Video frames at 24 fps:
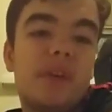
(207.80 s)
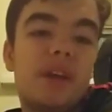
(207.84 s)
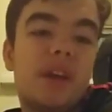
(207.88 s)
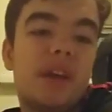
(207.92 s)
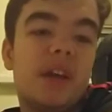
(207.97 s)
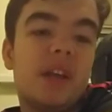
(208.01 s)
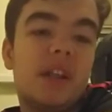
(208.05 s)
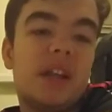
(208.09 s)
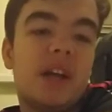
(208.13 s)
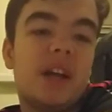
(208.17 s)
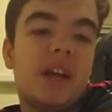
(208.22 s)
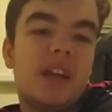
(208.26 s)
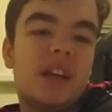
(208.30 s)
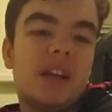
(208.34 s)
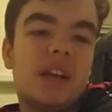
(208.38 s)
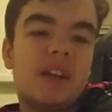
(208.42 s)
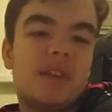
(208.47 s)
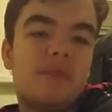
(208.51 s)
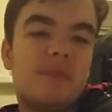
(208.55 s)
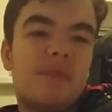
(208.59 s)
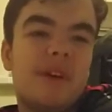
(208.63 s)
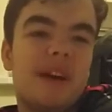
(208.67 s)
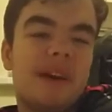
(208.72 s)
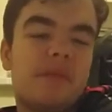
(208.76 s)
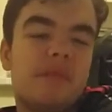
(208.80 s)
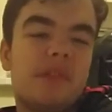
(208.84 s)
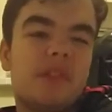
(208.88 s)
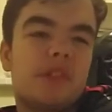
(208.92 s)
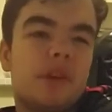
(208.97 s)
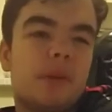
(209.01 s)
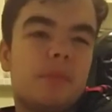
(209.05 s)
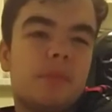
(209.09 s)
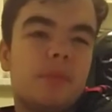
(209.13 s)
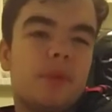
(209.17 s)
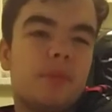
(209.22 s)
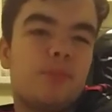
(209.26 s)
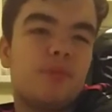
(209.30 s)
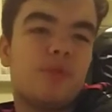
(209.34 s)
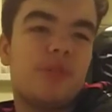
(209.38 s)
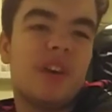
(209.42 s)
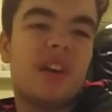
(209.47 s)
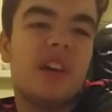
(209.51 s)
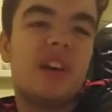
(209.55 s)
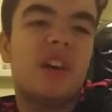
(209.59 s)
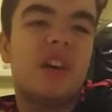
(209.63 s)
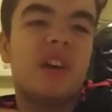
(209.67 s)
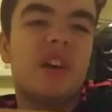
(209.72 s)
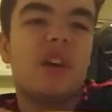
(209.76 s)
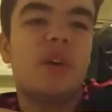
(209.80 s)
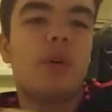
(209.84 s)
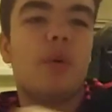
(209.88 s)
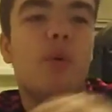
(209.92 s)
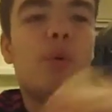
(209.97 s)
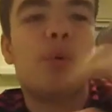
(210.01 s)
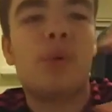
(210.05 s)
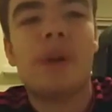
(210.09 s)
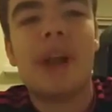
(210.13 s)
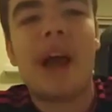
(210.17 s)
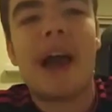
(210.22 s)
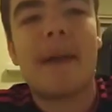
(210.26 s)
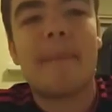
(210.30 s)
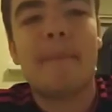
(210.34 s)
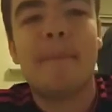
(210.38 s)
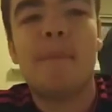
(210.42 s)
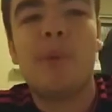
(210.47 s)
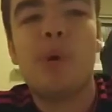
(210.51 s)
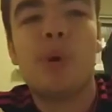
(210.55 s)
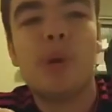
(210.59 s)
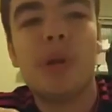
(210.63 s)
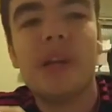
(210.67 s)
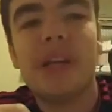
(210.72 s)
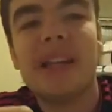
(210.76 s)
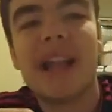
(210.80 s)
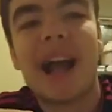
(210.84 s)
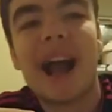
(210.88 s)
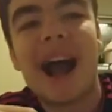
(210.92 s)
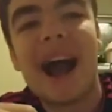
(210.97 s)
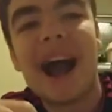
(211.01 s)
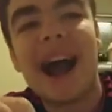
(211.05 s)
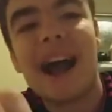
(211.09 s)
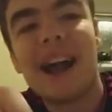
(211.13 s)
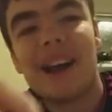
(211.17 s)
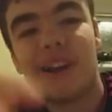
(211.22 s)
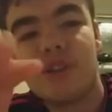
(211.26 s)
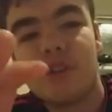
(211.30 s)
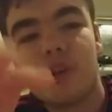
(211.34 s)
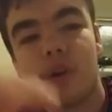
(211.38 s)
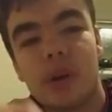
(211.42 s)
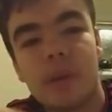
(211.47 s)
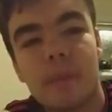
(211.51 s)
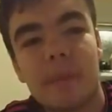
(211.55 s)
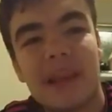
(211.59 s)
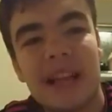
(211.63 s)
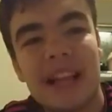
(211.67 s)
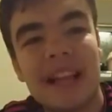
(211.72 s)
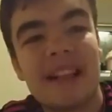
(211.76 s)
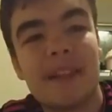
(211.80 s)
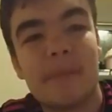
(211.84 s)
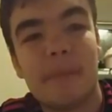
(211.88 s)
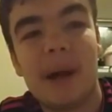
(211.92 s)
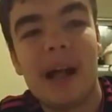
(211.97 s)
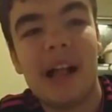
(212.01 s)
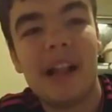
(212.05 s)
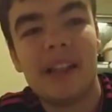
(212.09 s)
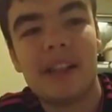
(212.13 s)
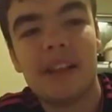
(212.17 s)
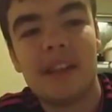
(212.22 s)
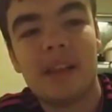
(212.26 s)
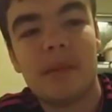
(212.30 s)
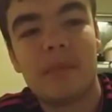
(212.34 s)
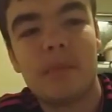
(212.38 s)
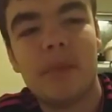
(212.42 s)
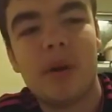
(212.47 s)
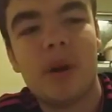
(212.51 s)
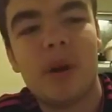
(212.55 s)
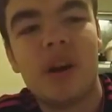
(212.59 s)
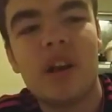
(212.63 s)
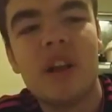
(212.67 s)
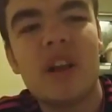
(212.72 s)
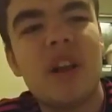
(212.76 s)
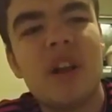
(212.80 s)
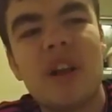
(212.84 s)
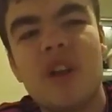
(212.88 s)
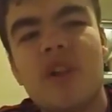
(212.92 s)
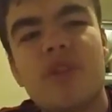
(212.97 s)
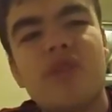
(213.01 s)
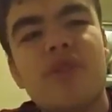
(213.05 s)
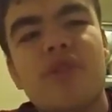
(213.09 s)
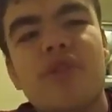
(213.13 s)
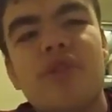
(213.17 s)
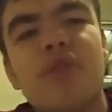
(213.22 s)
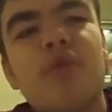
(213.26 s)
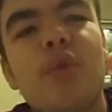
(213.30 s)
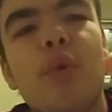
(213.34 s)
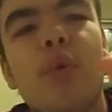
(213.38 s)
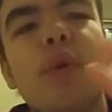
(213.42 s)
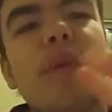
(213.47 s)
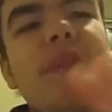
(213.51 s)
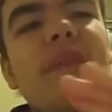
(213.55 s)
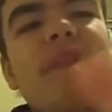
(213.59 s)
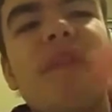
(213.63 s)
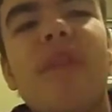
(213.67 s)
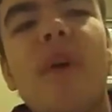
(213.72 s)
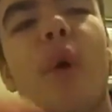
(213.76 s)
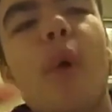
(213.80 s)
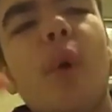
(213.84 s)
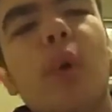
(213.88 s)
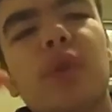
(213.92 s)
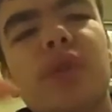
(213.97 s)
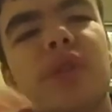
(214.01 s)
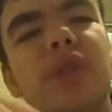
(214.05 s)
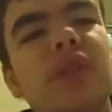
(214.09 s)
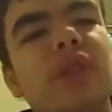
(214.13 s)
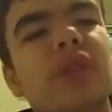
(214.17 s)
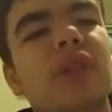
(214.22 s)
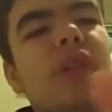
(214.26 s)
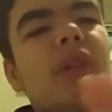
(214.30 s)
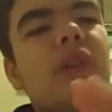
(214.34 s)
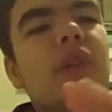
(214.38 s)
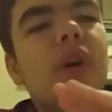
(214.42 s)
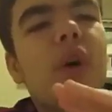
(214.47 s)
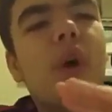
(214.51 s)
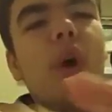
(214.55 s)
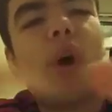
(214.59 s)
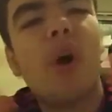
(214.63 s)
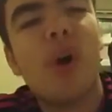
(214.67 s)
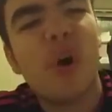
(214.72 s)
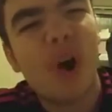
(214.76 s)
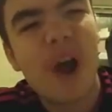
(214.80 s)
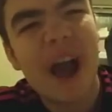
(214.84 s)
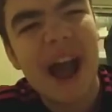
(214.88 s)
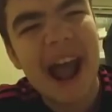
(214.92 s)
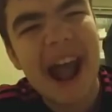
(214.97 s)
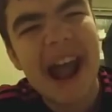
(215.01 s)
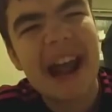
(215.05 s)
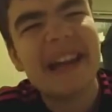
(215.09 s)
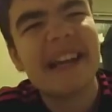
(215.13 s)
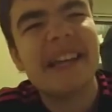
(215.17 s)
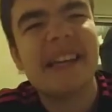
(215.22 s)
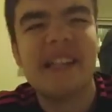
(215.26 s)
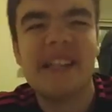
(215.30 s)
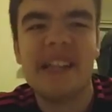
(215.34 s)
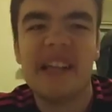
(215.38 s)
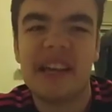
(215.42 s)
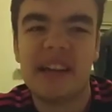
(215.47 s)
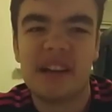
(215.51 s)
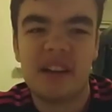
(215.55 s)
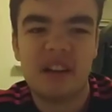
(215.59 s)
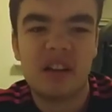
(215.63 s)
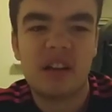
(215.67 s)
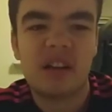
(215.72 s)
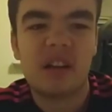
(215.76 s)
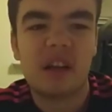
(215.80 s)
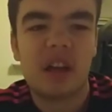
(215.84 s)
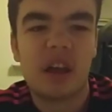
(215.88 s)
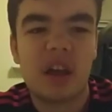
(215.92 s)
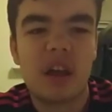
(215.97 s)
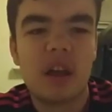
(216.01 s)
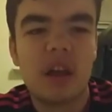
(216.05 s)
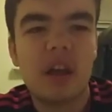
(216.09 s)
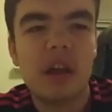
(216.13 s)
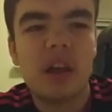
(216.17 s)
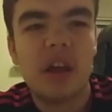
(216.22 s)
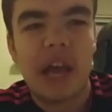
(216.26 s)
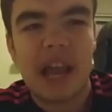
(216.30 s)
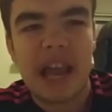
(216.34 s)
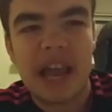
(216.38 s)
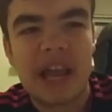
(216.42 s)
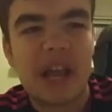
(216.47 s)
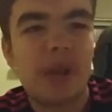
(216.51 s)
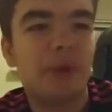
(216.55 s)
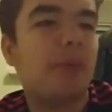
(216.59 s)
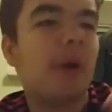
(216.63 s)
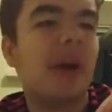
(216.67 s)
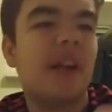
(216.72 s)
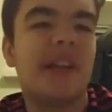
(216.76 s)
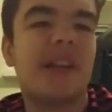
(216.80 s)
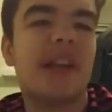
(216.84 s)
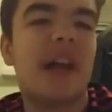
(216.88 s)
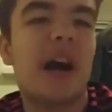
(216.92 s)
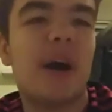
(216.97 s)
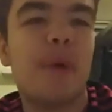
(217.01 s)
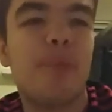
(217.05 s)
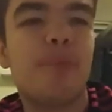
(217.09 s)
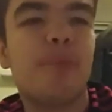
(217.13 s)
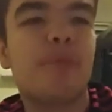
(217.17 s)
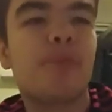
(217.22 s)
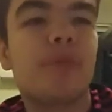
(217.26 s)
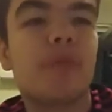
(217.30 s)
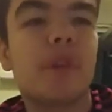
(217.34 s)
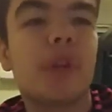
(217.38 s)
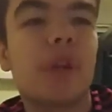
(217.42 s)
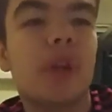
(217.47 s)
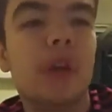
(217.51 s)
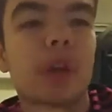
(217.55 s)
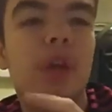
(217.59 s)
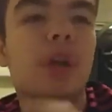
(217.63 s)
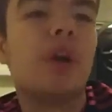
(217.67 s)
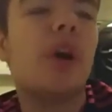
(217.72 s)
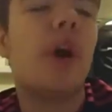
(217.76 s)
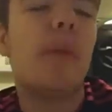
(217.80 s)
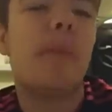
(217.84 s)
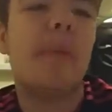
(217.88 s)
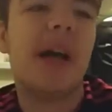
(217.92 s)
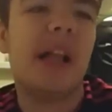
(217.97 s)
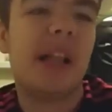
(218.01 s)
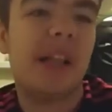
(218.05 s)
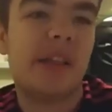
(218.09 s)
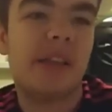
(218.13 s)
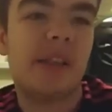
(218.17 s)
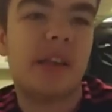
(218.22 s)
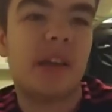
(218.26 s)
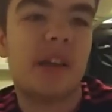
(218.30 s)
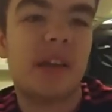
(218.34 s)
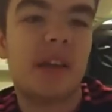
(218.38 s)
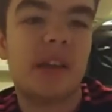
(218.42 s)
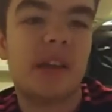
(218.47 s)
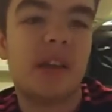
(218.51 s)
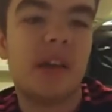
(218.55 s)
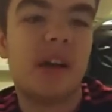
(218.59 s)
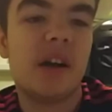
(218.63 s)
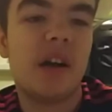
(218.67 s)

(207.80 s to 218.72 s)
Like where he's talking about free. O'Neill put his hand on him in the penalty box. No force or anything. He went down, got a penalty,